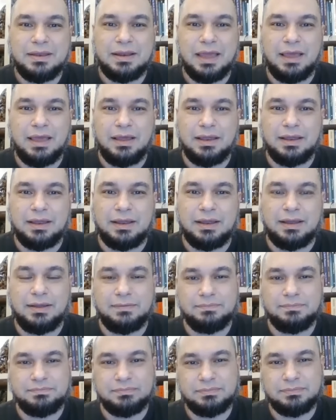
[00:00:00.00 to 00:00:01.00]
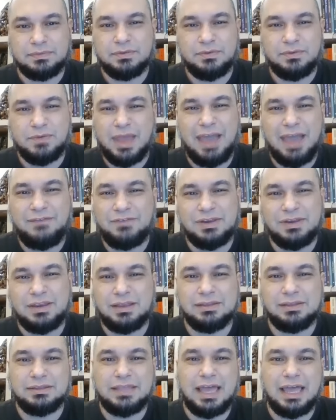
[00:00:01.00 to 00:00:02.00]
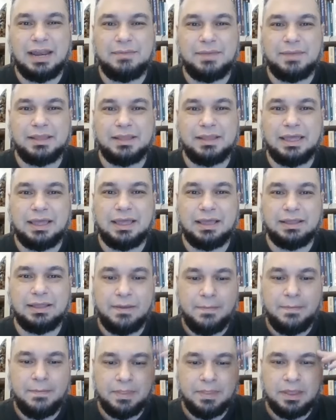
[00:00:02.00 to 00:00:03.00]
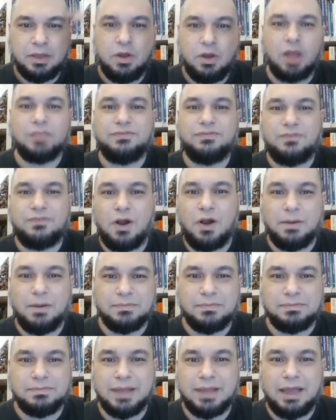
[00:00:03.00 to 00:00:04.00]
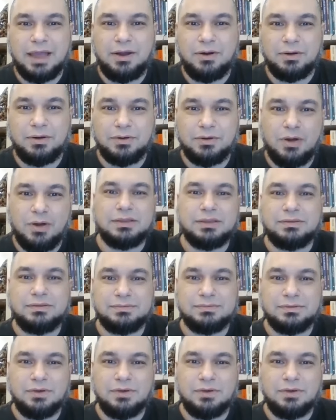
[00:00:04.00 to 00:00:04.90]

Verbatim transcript: We have in Thelema the God form, or God. Right,